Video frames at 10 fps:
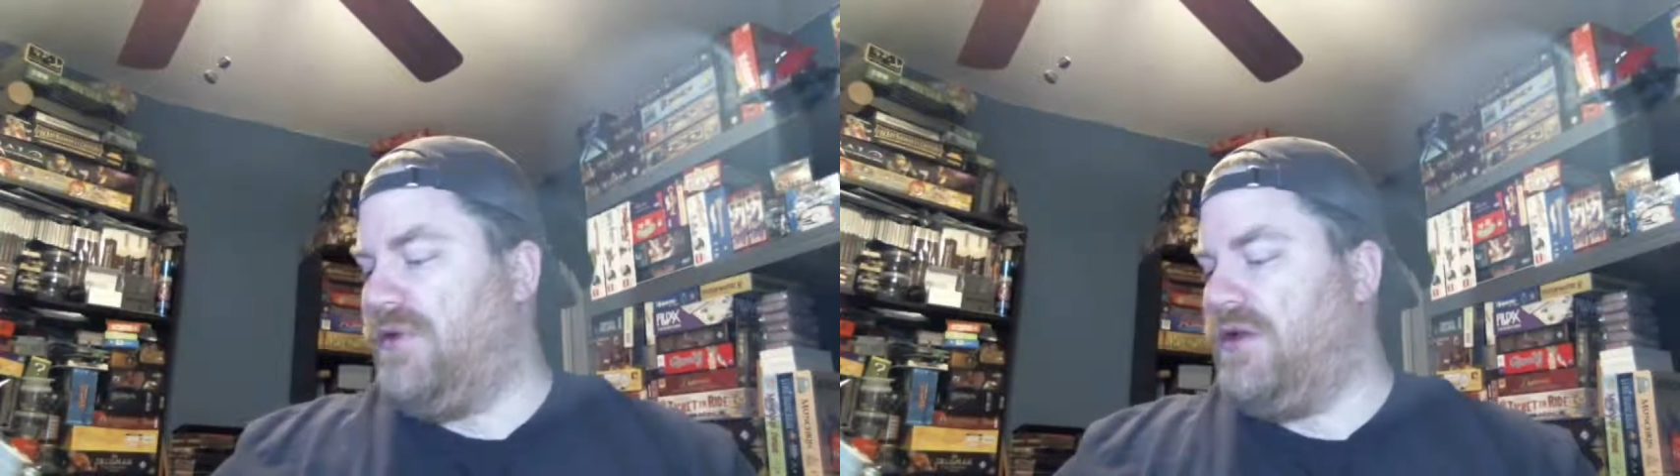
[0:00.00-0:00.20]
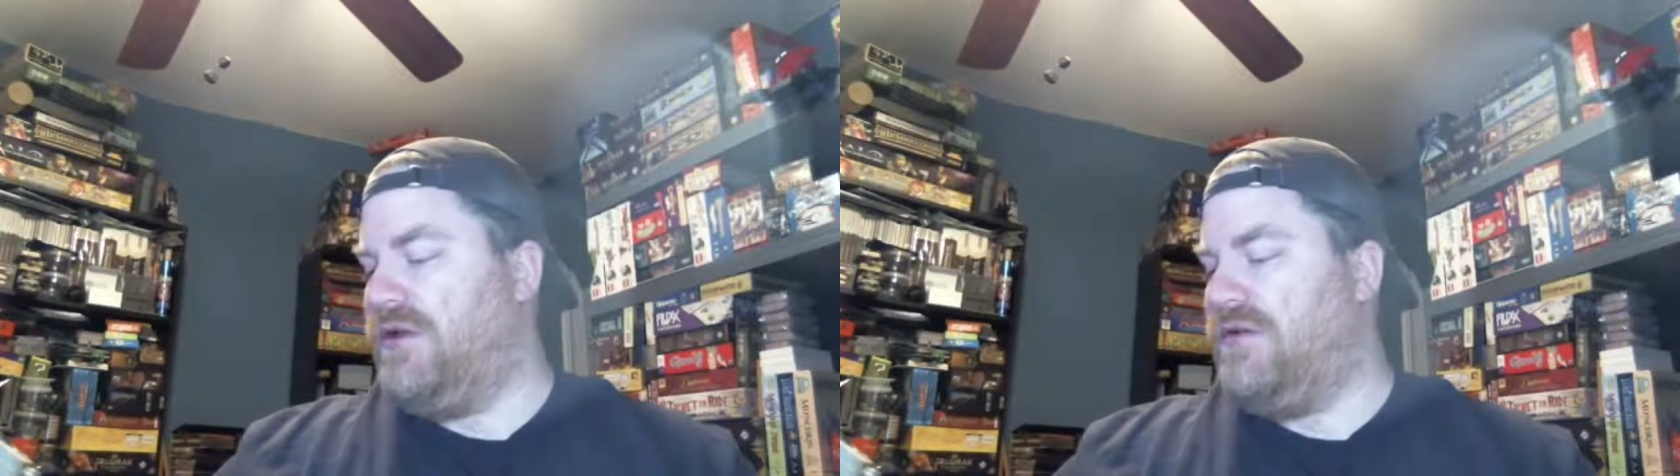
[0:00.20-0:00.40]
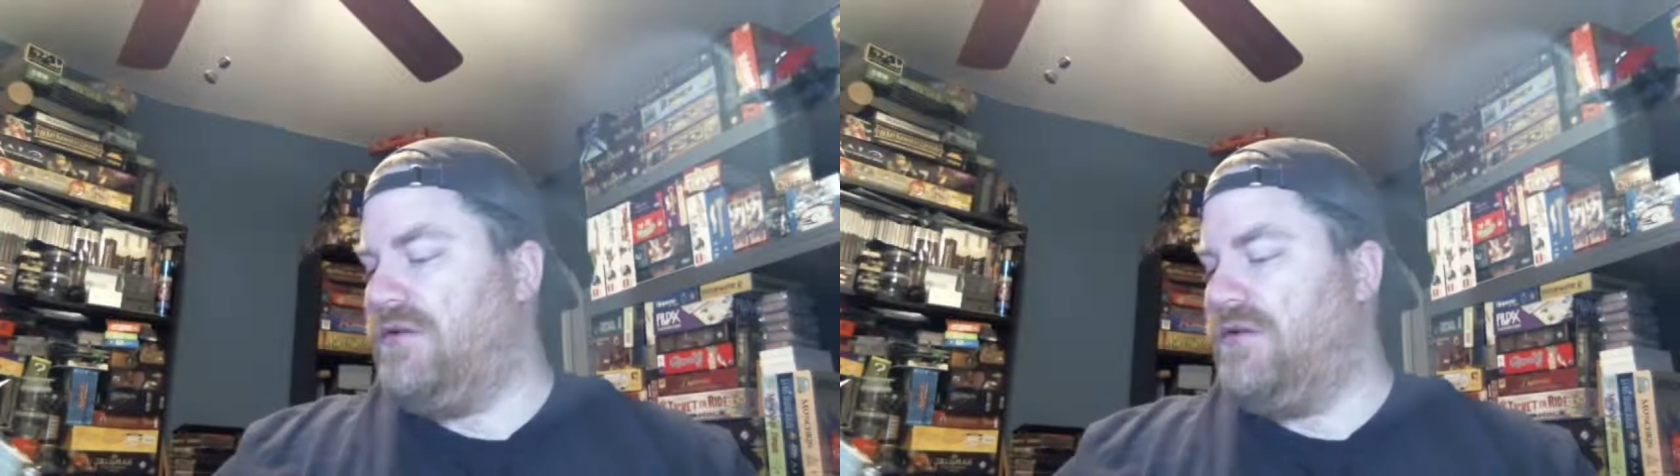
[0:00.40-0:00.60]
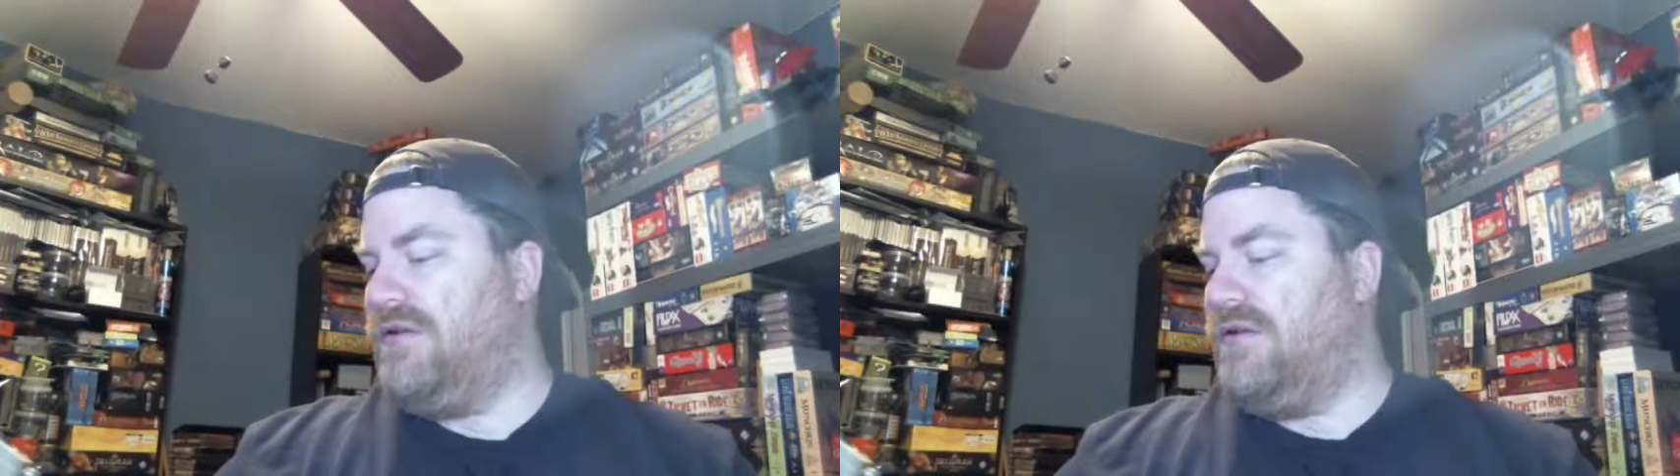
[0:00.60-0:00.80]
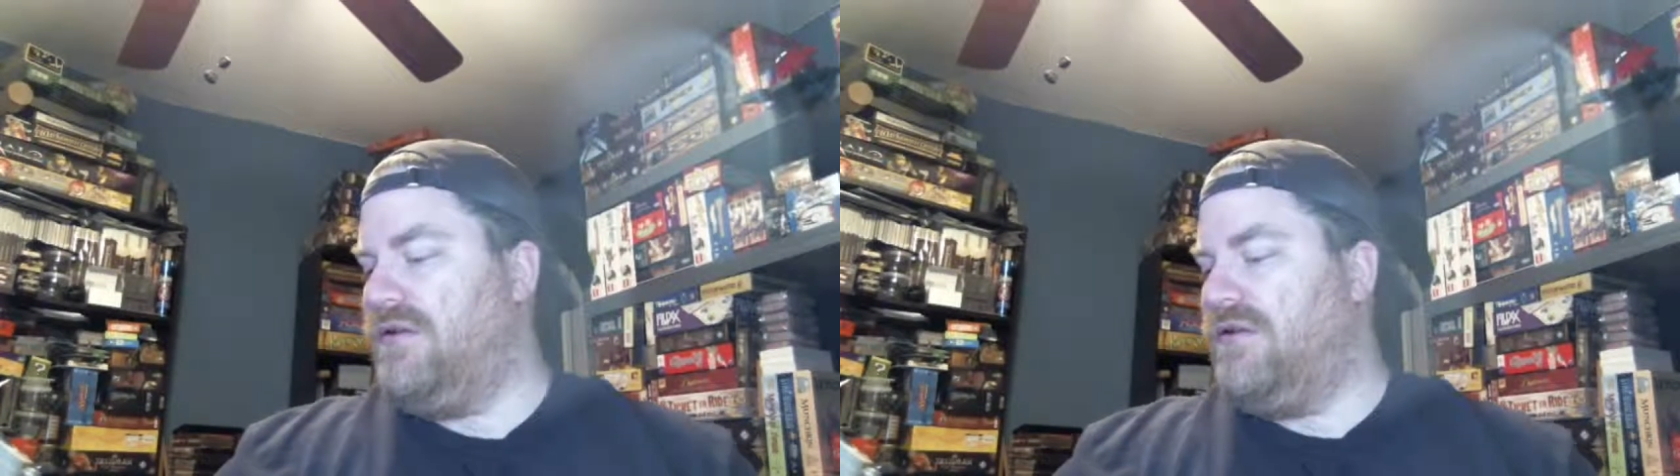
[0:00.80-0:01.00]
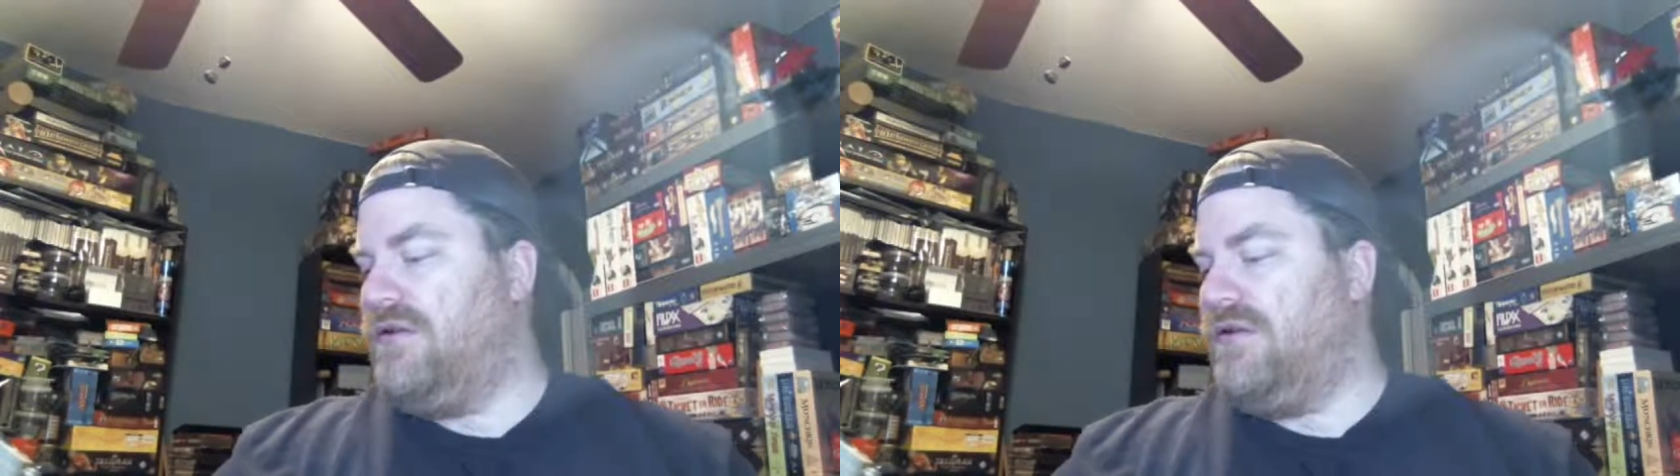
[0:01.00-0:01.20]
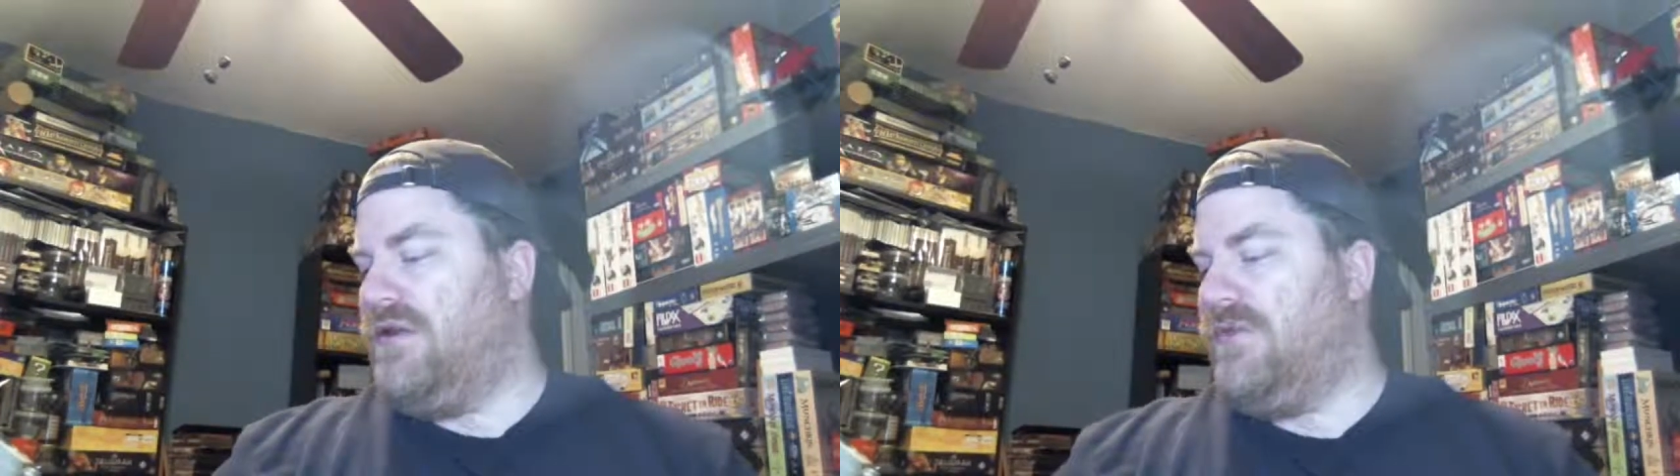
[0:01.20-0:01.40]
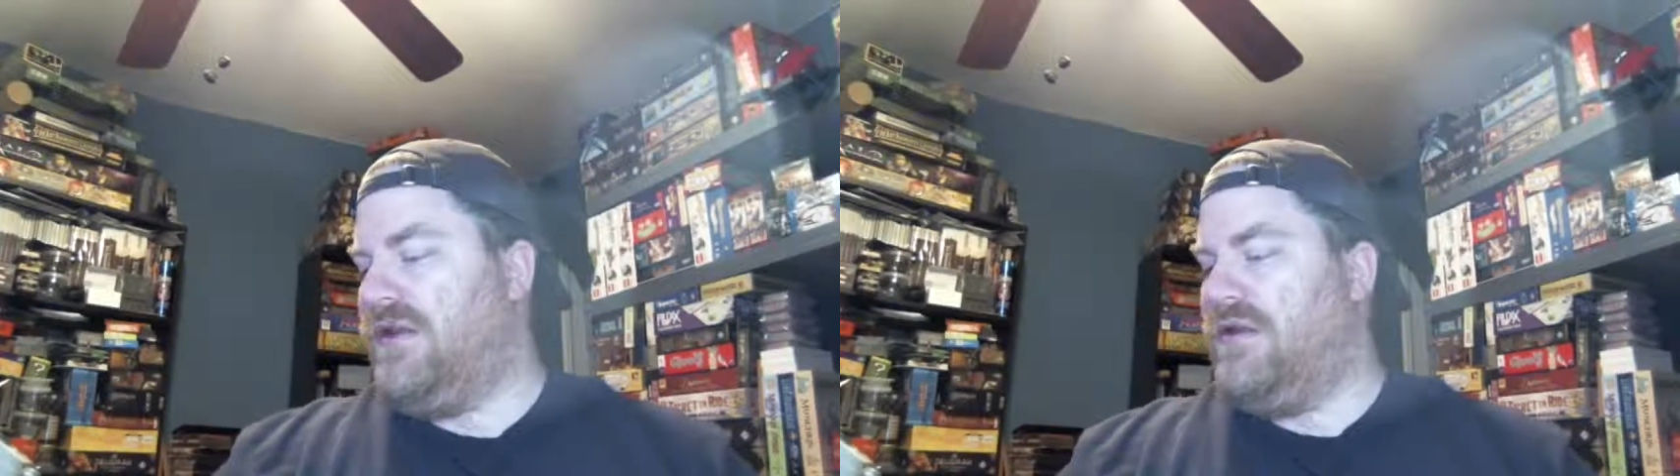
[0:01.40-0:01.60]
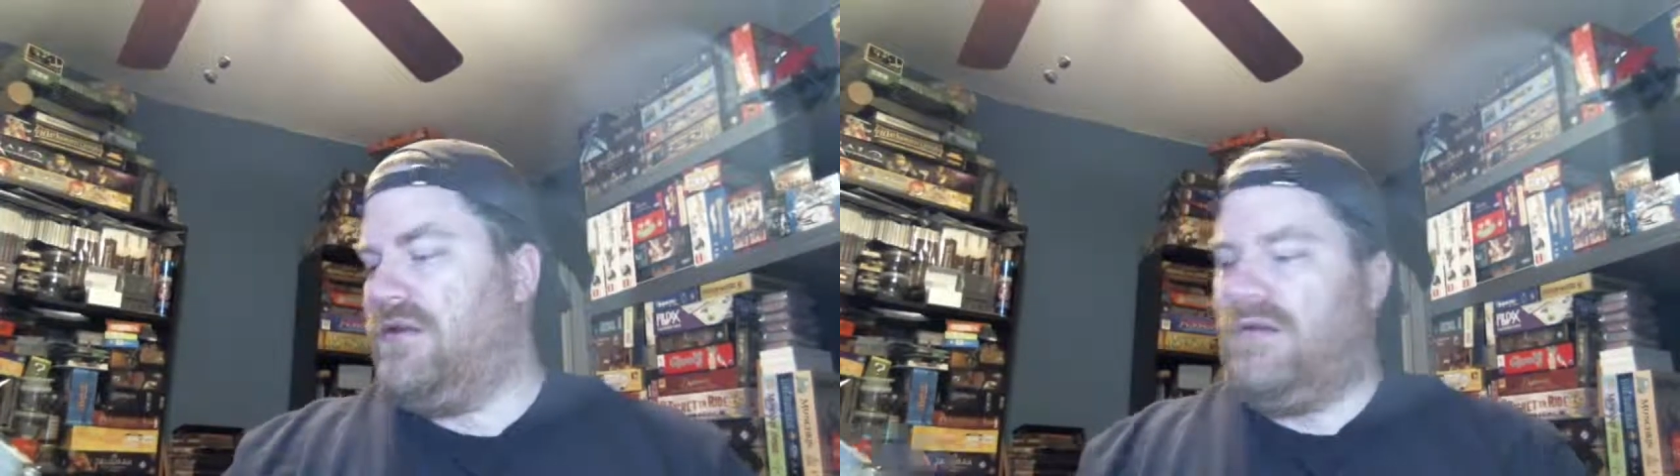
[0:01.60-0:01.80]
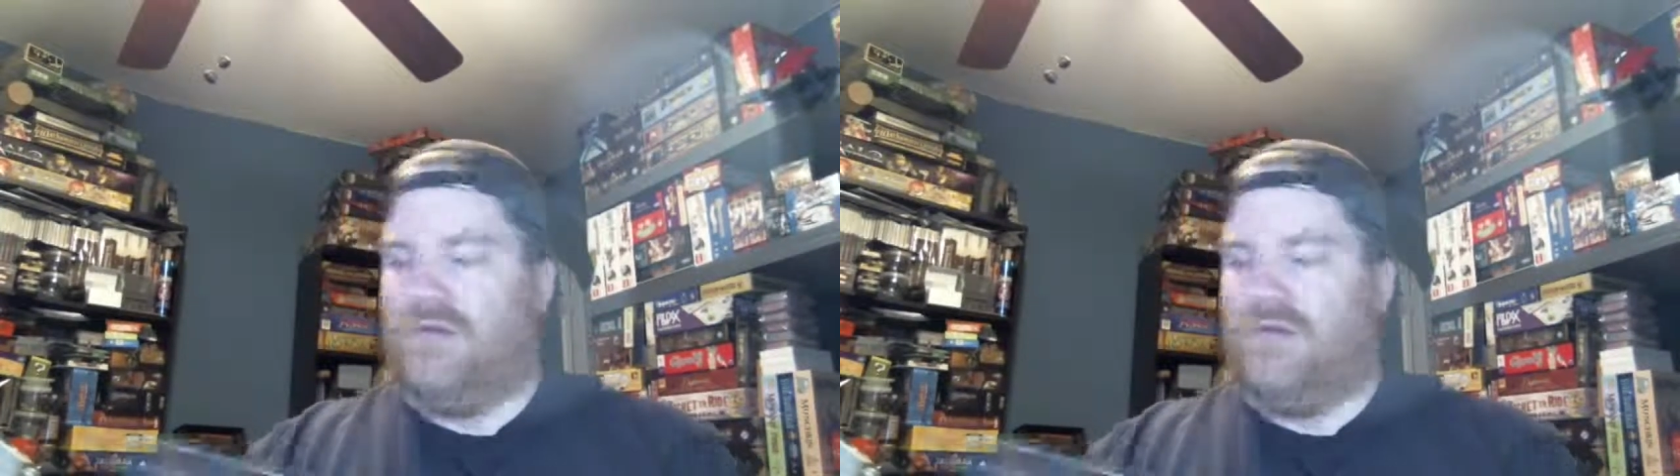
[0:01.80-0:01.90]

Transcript: how many